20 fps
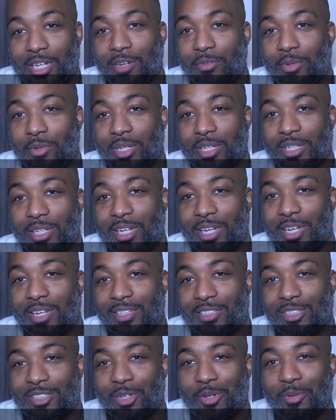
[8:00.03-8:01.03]
I ain't really
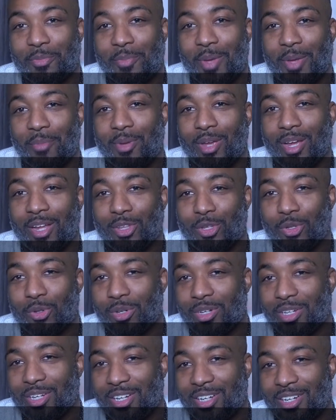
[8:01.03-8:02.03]
digging, so maybe I'll
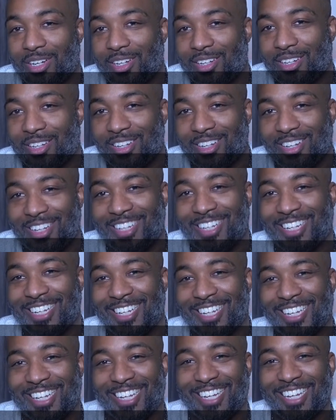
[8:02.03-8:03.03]
do a
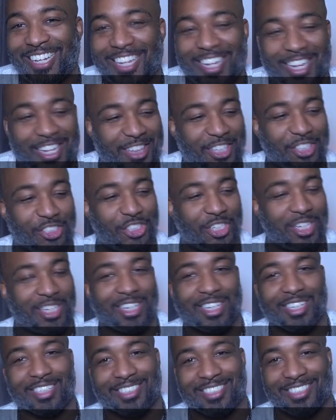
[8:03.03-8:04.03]
the shit
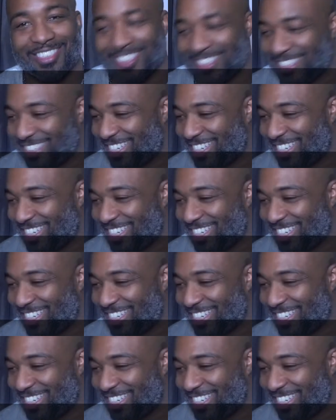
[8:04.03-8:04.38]
list.